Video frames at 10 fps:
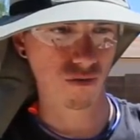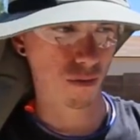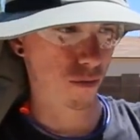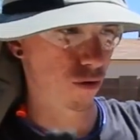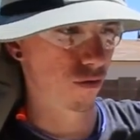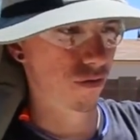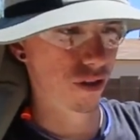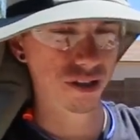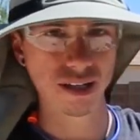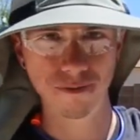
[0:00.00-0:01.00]
remove
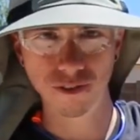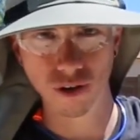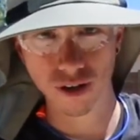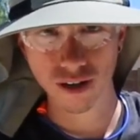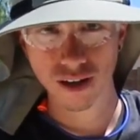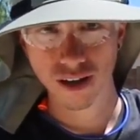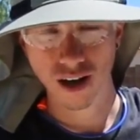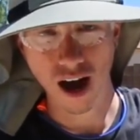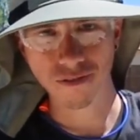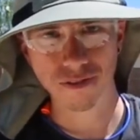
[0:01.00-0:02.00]
the subfloor
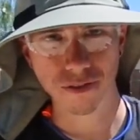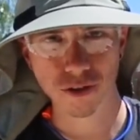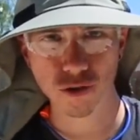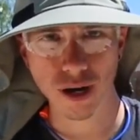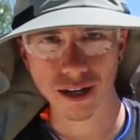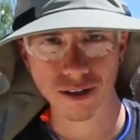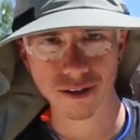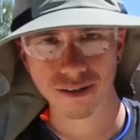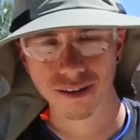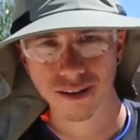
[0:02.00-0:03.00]
off of the trailer,